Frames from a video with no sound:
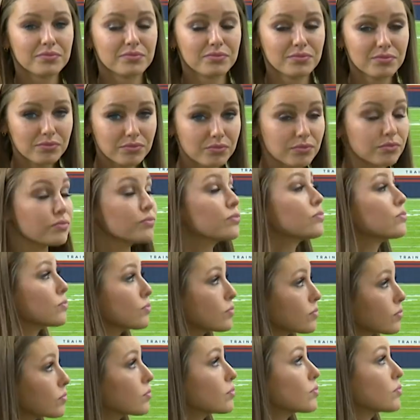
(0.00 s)

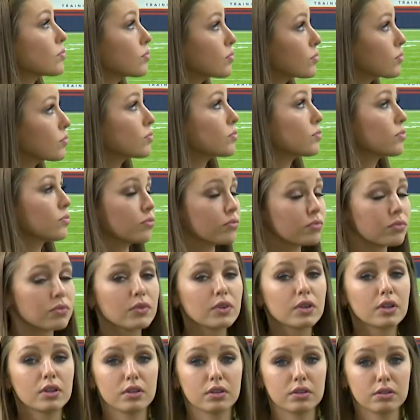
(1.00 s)

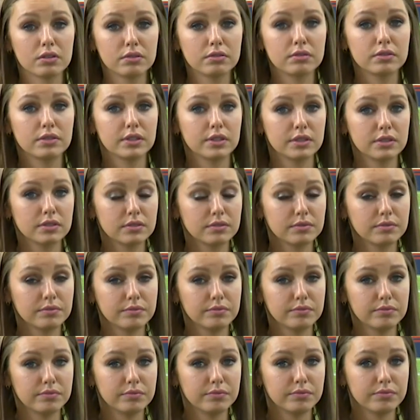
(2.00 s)

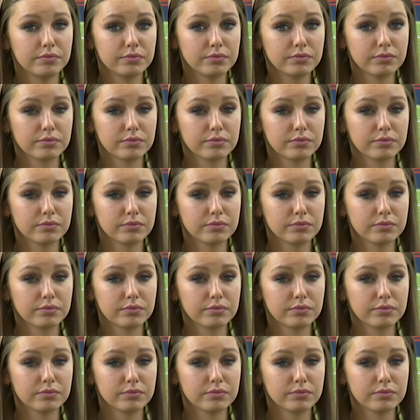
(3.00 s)
(not speaking)